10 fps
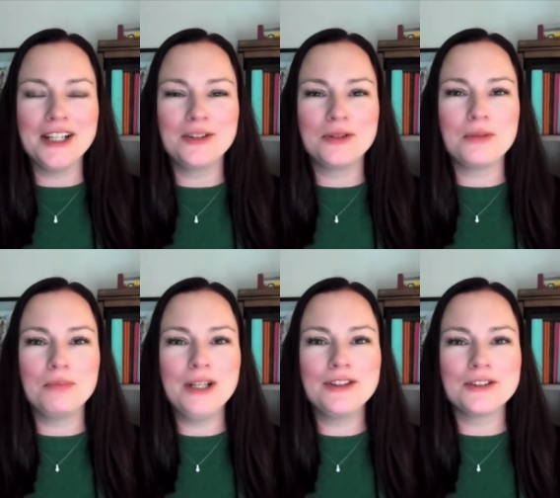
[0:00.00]

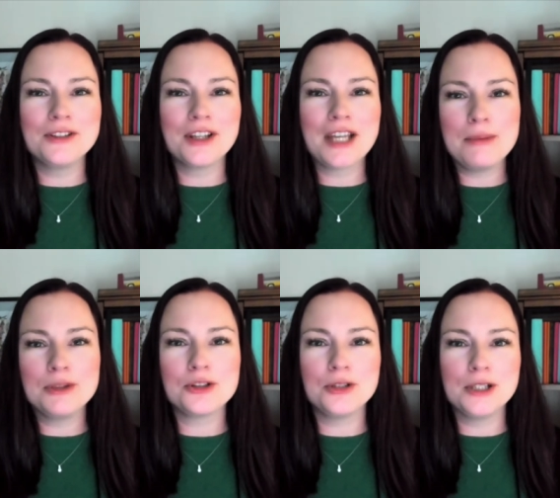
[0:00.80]
it's basically the
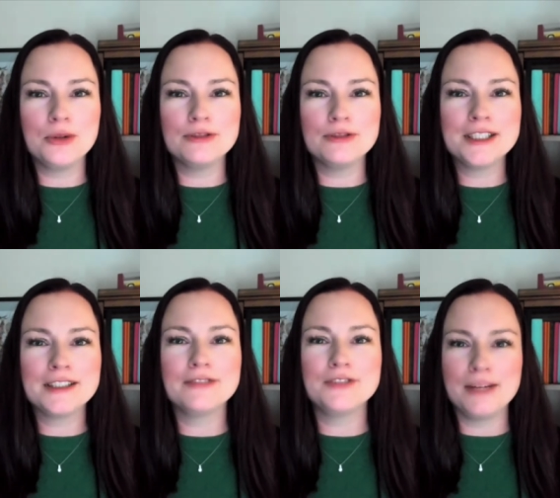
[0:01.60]
chemistry
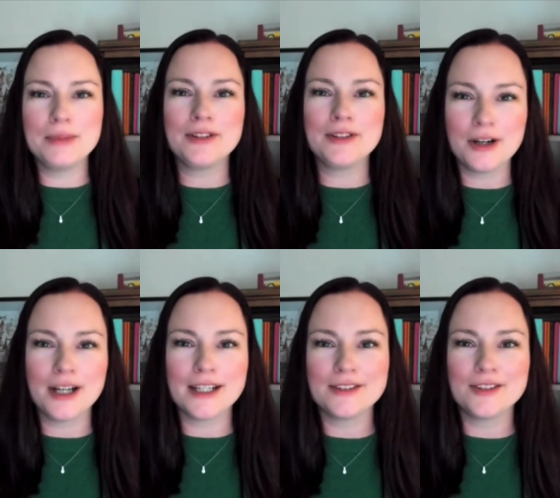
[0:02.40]
equivalent of debits
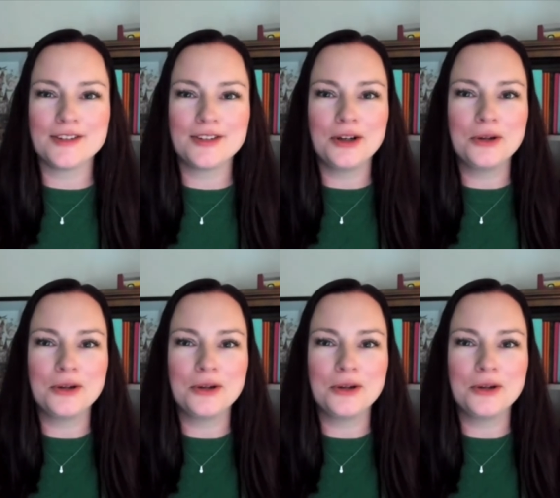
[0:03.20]
and credits.